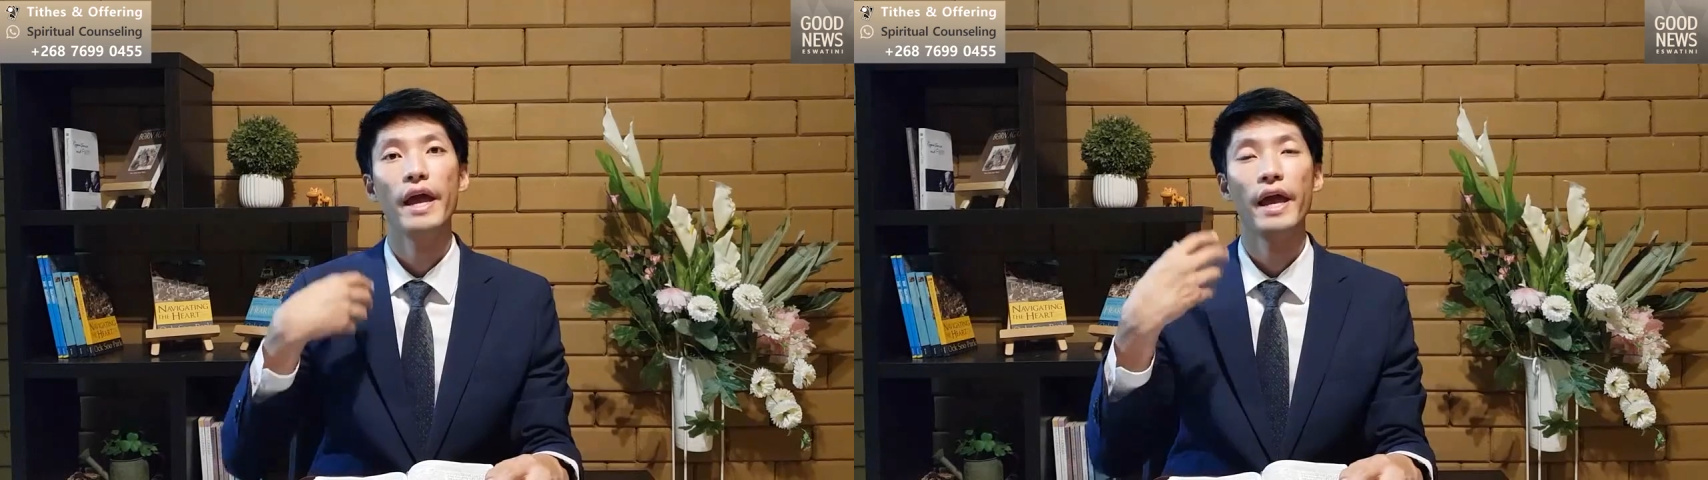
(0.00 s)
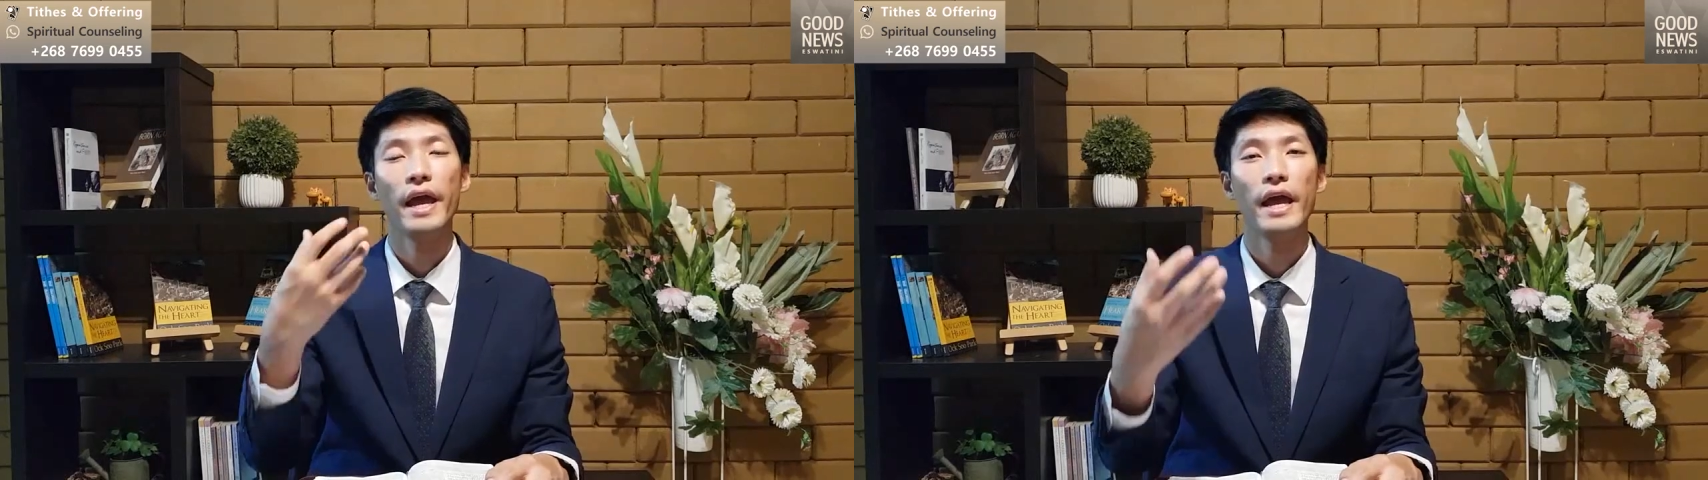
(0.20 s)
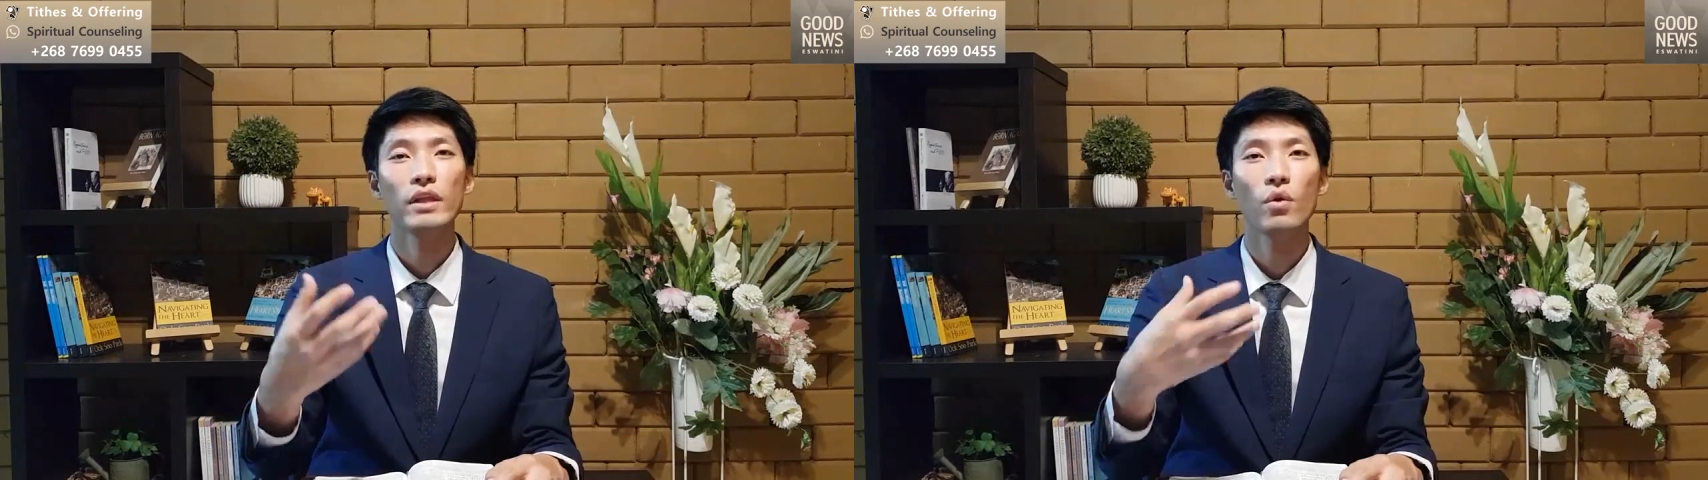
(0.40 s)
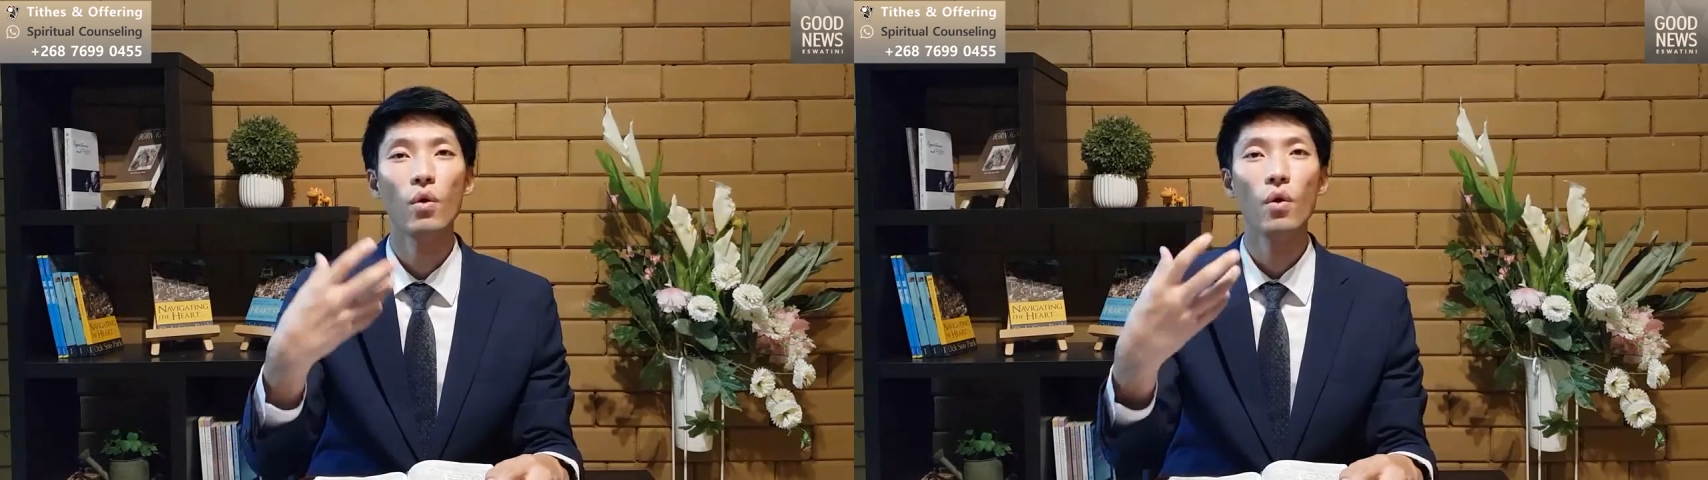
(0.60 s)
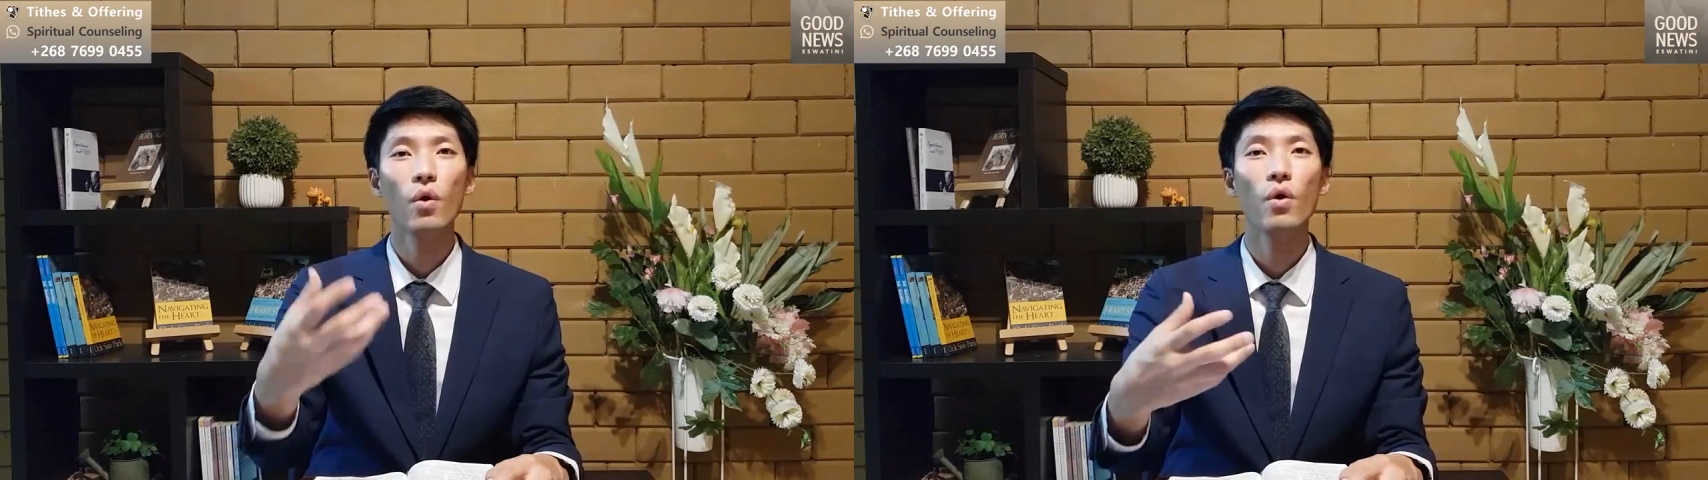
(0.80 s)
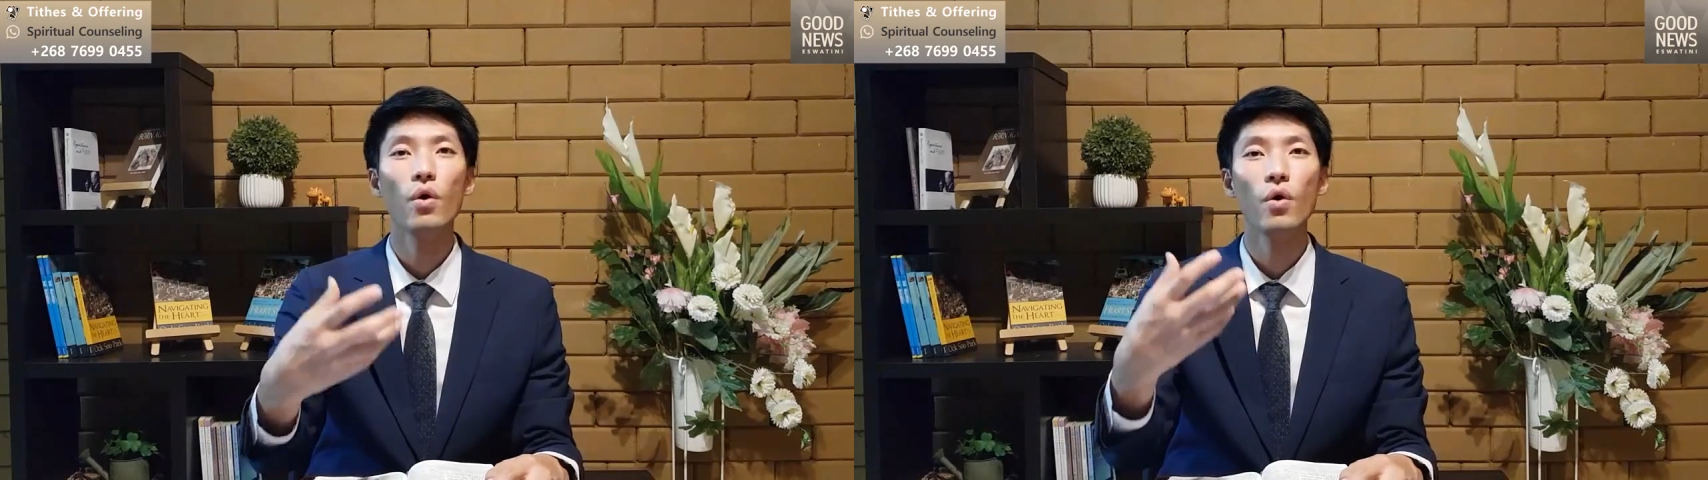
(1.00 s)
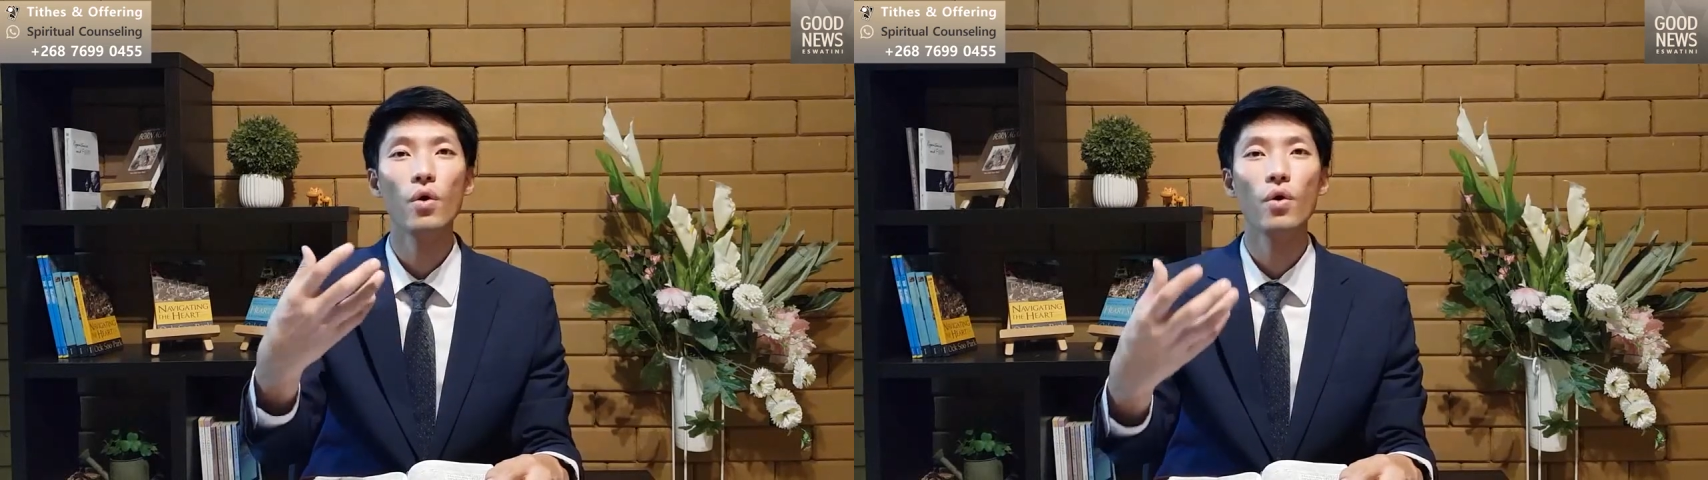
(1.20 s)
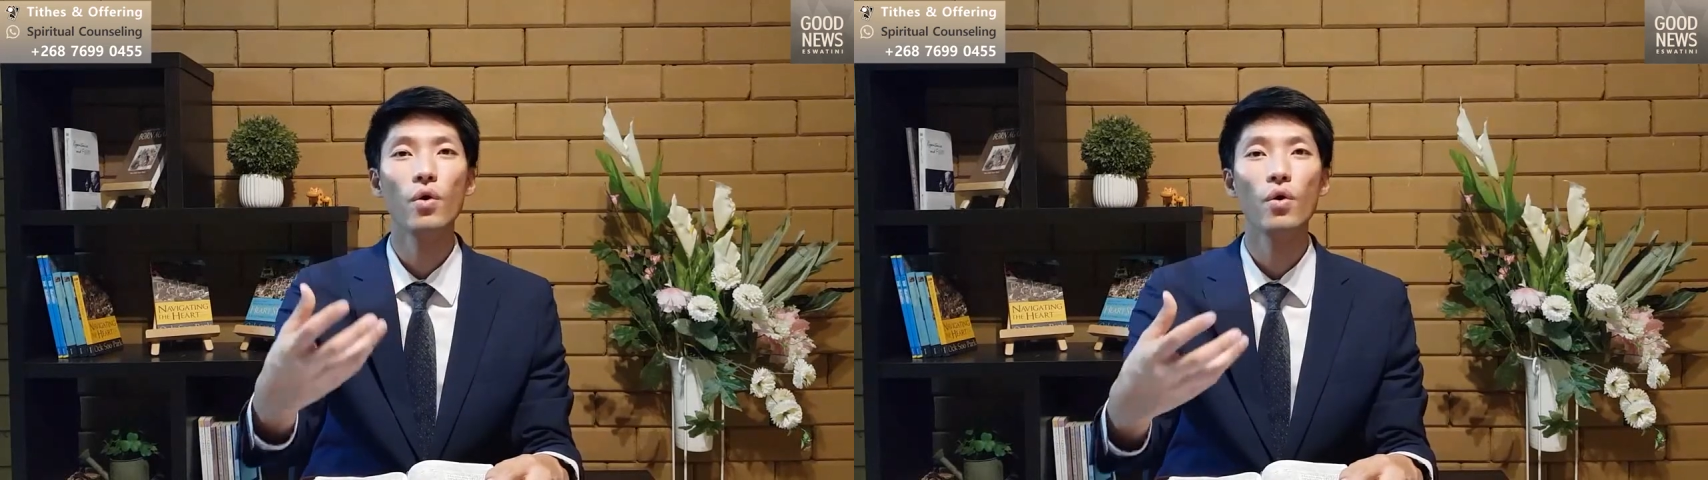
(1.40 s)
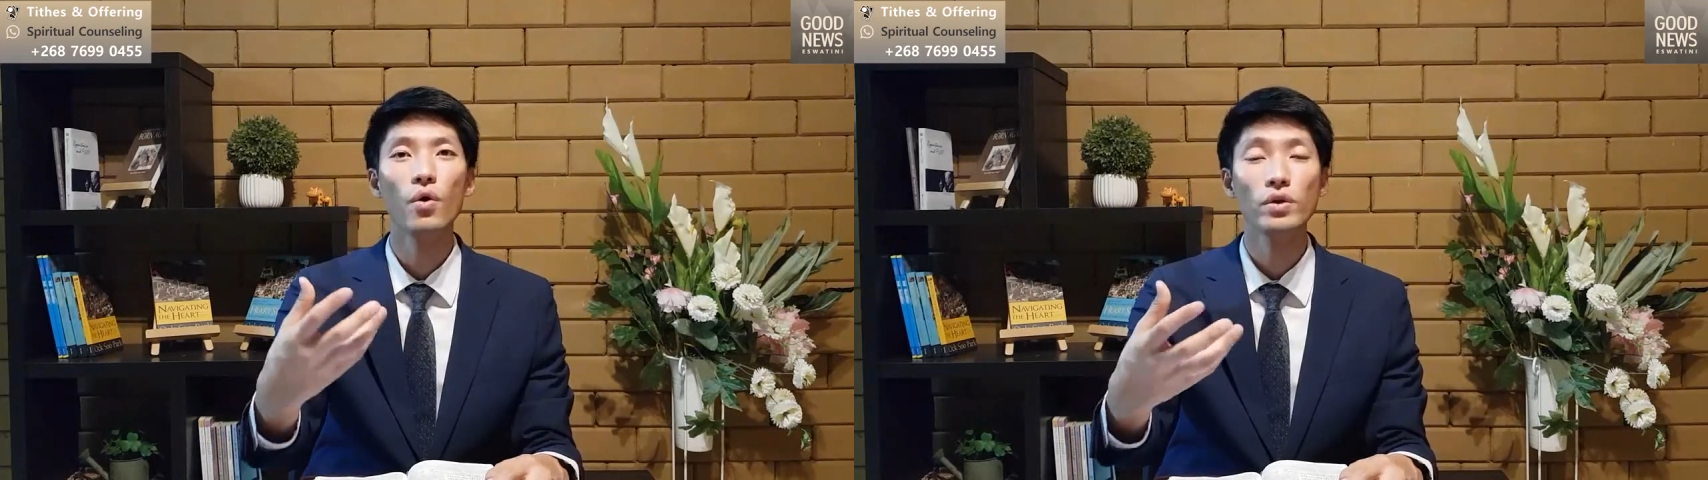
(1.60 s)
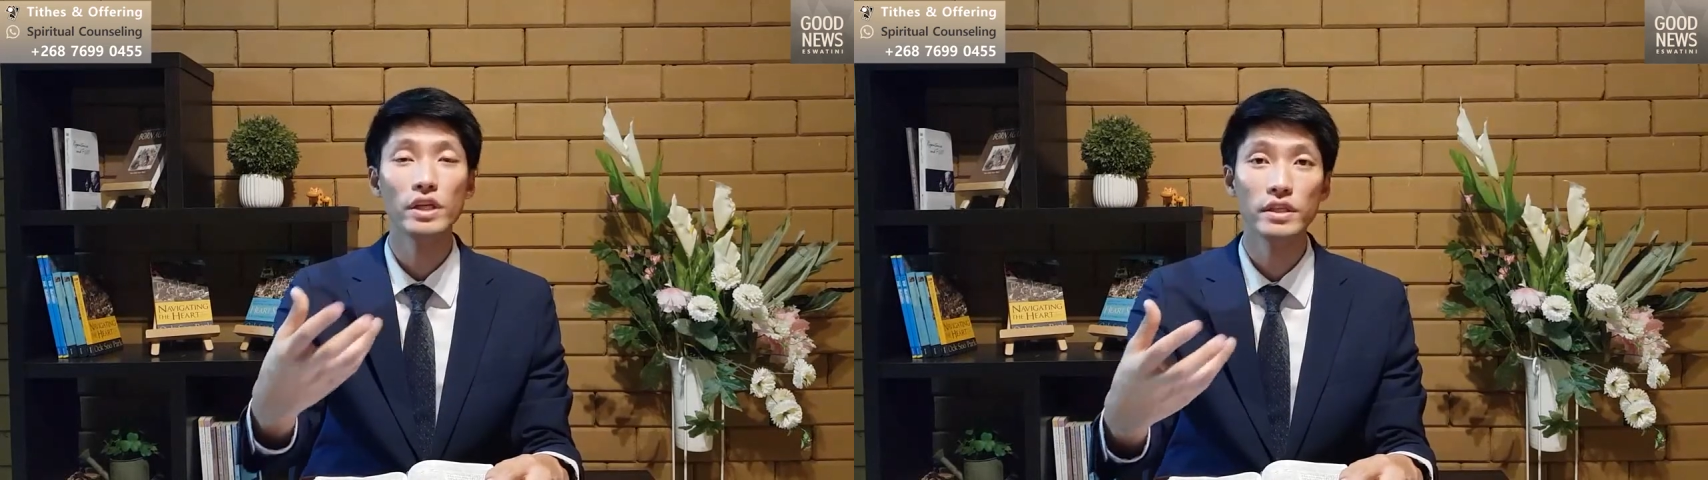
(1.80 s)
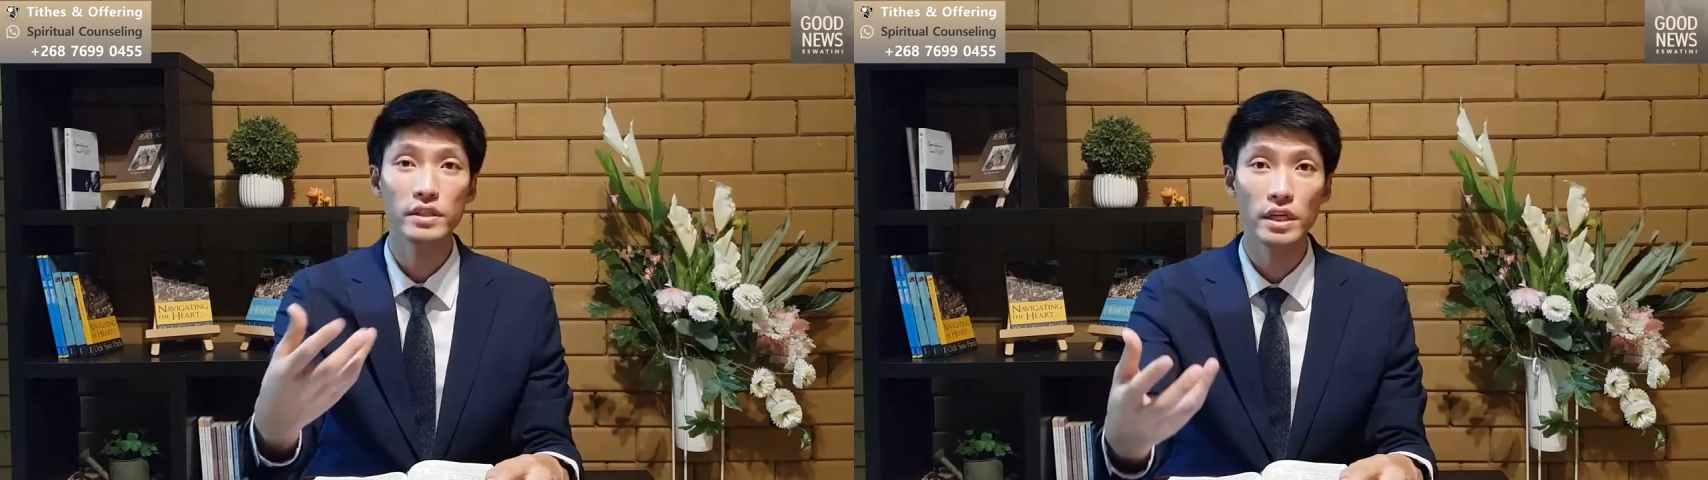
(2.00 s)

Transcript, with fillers: add all these